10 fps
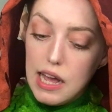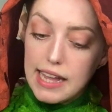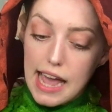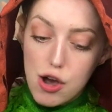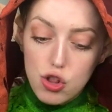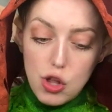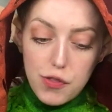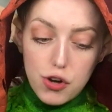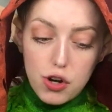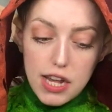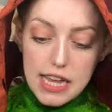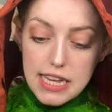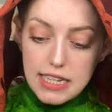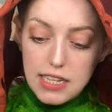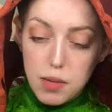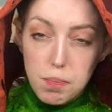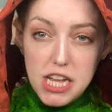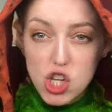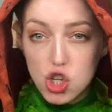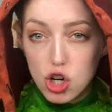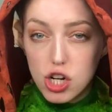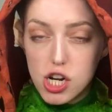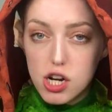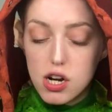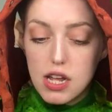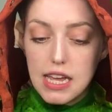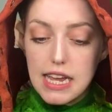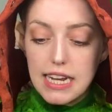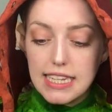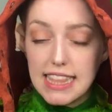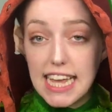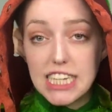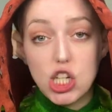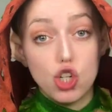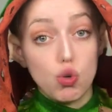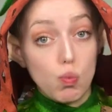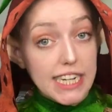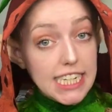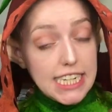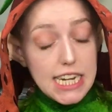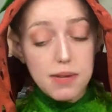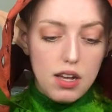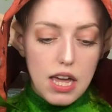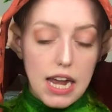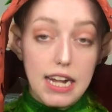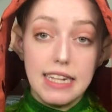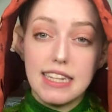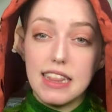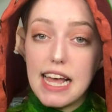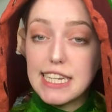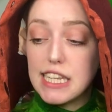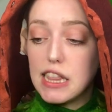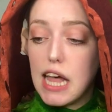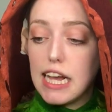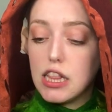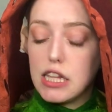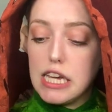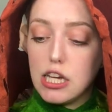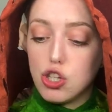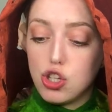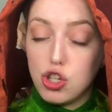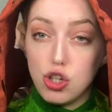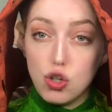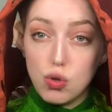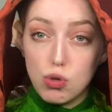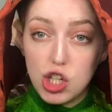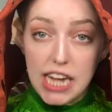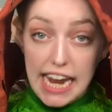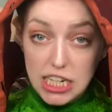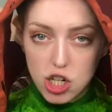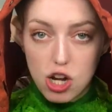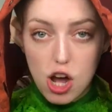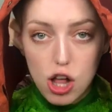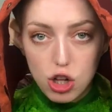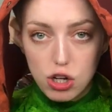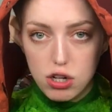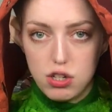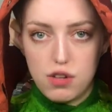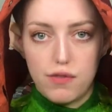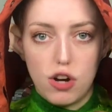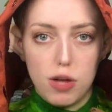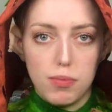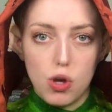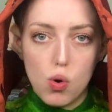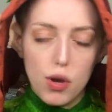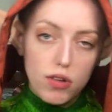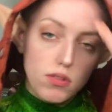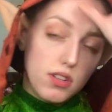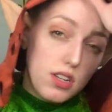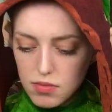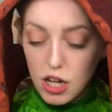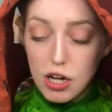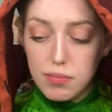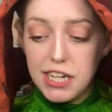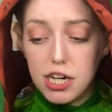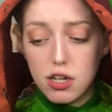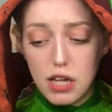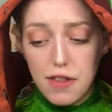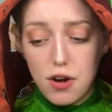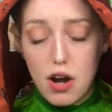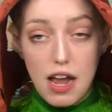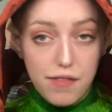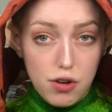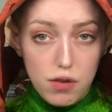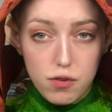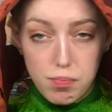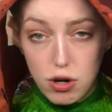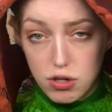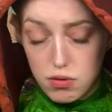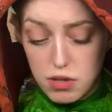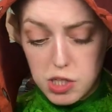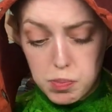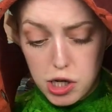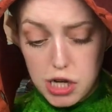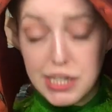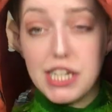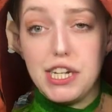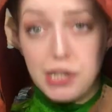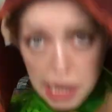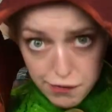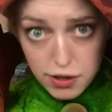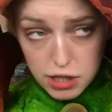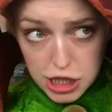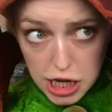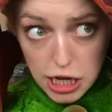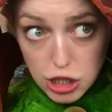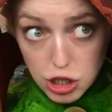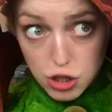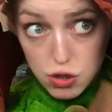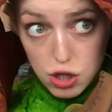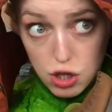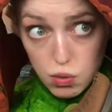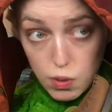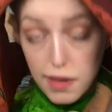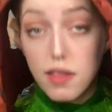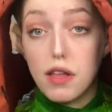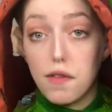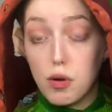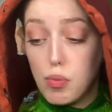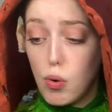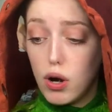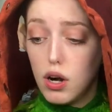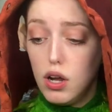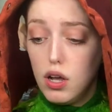Cow leather is a bit sturdier, it is less stretchy, and it is less likely to change colors from the oils. Deer leather, I've known from personal experience, definitely changes with leather or more,